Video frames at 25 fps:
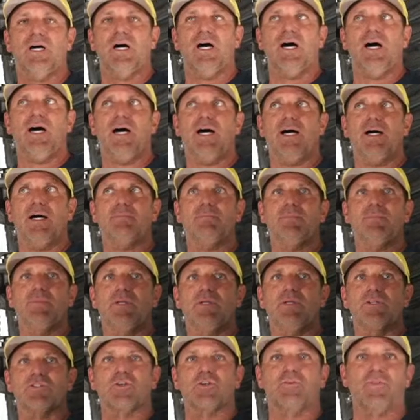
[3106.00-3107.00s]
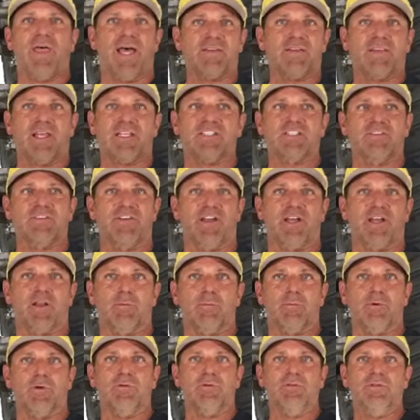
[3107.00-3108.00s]
So that's
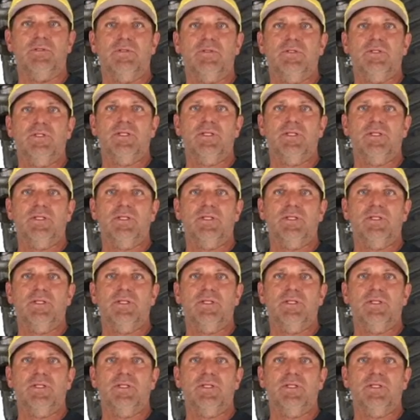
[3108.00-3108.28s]
available.